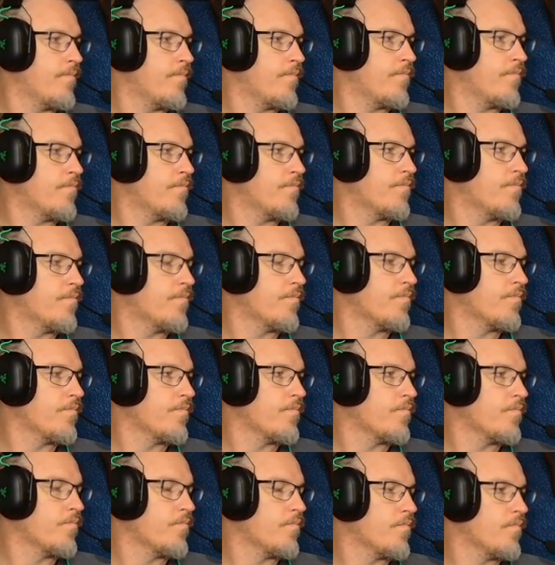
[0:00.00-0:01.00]

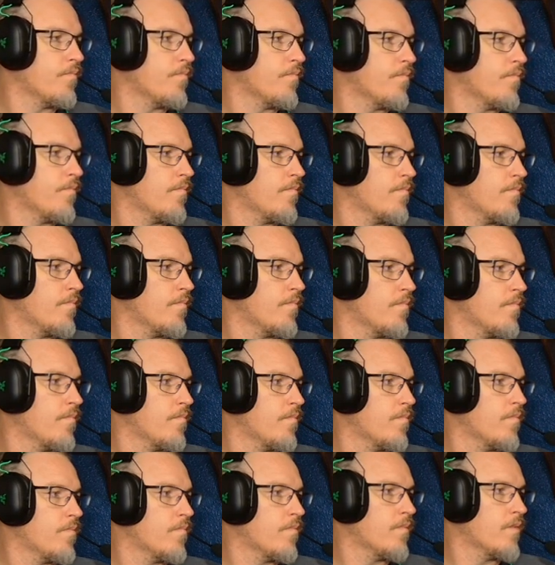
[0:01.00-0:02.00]

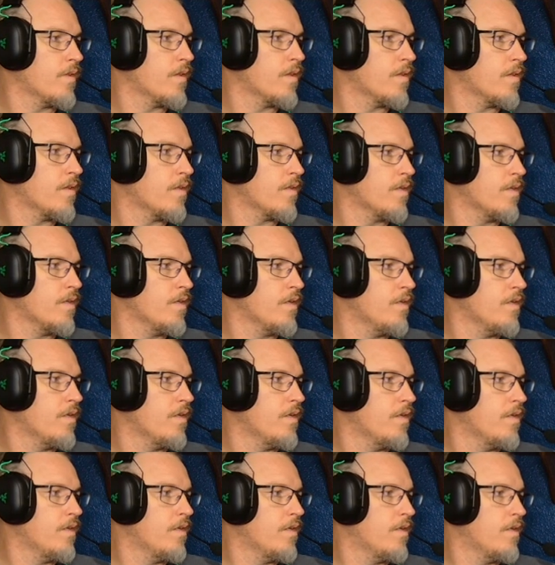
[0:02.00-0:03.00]

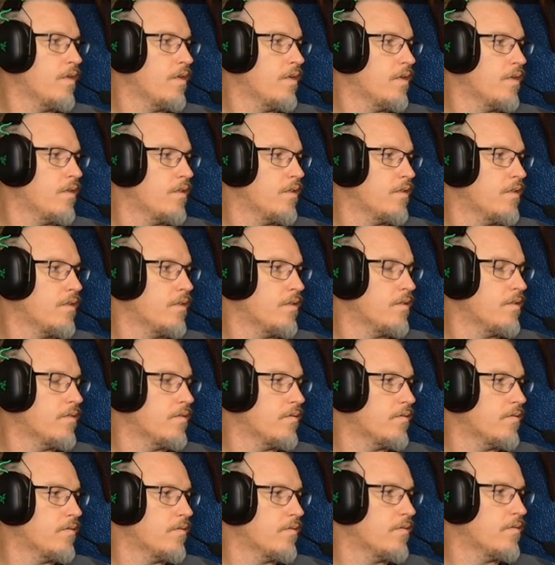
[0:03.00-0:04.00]

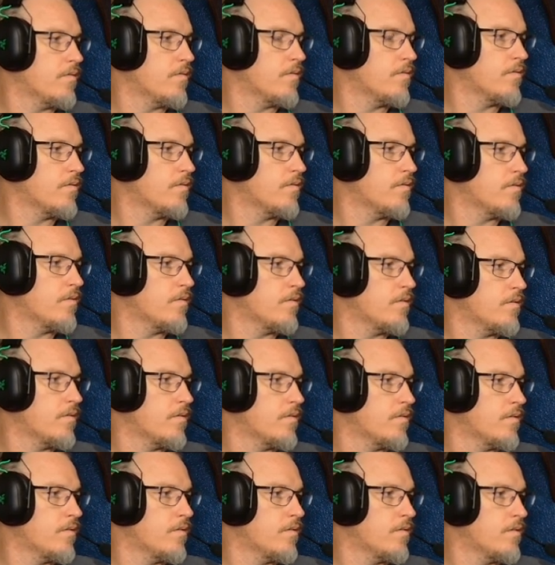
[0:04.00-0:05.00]

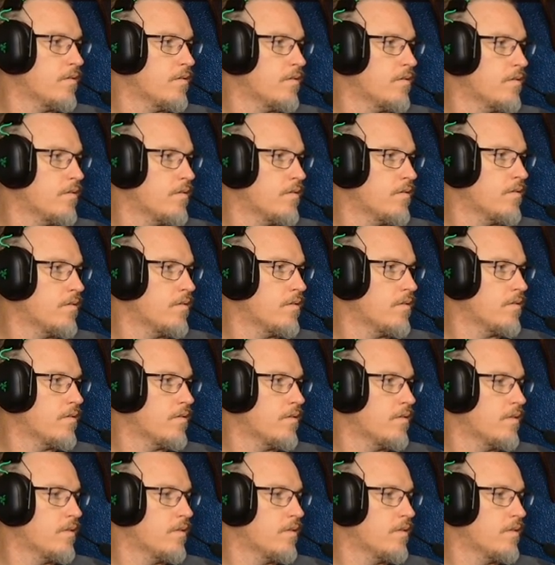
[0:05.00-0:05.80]
(silent)